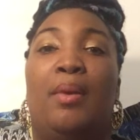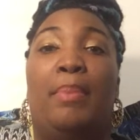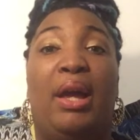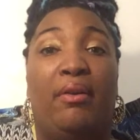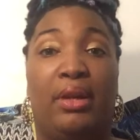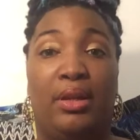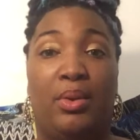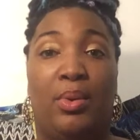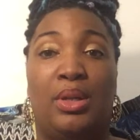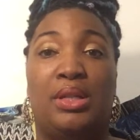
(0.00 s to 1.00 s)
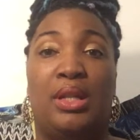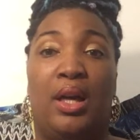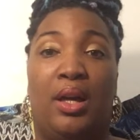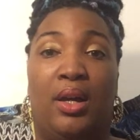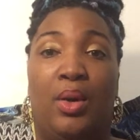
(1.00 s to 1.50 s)
barren or
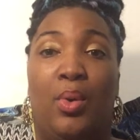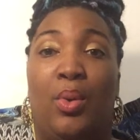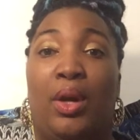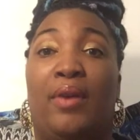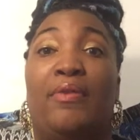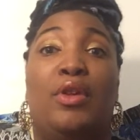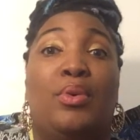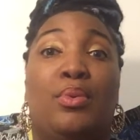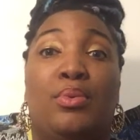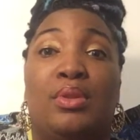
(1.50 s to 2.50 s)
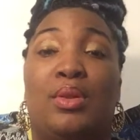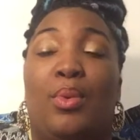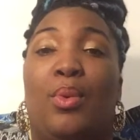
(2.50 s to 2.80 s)
stuck or confused